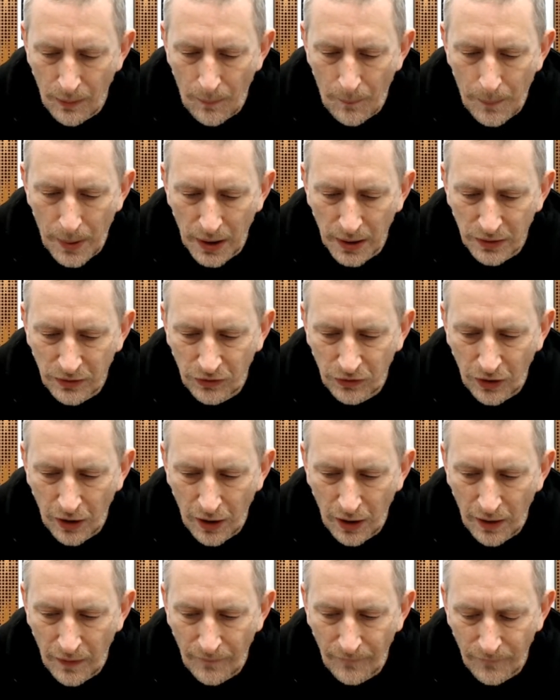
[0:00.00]
But
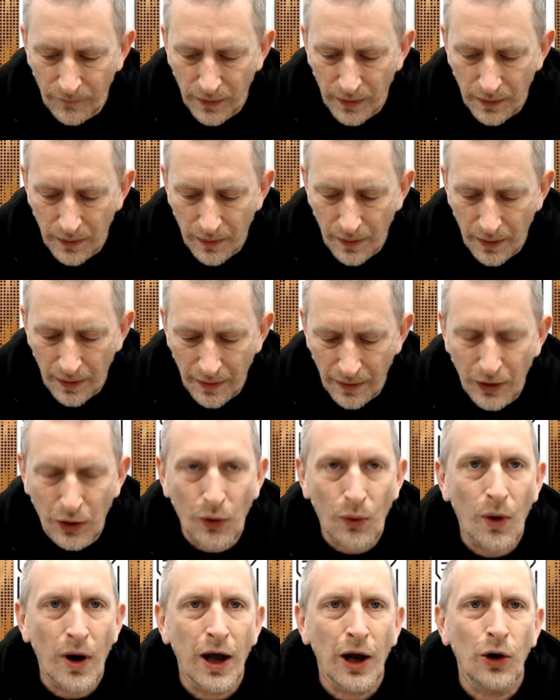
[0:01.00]

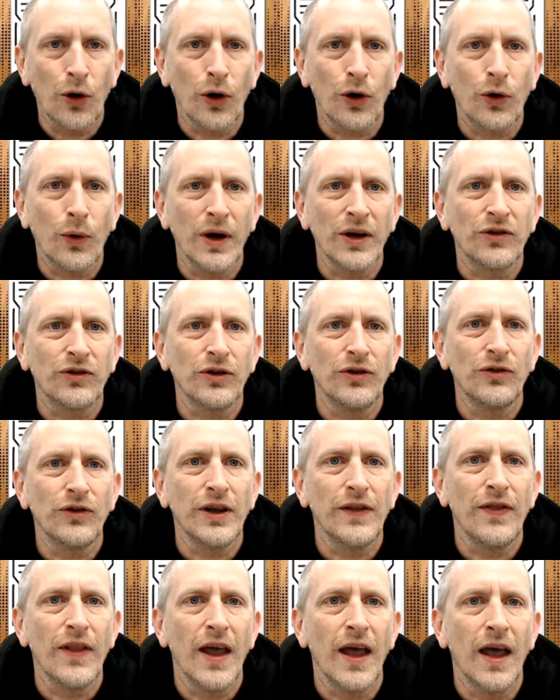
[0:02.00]
quite a lot of questions
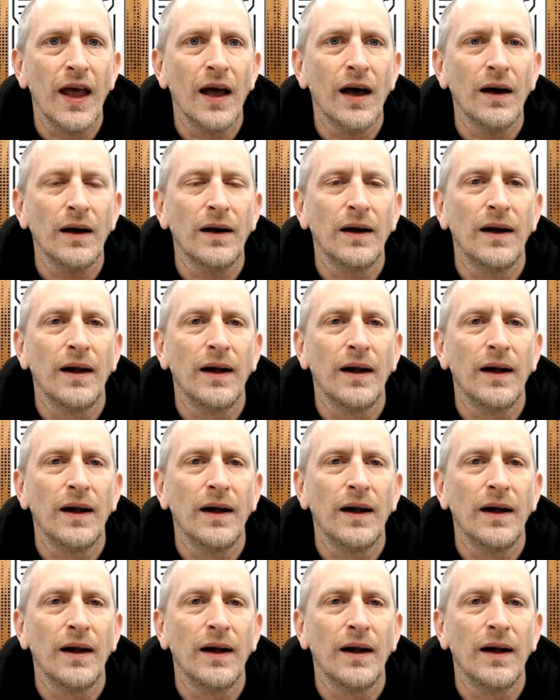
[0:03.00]
in there.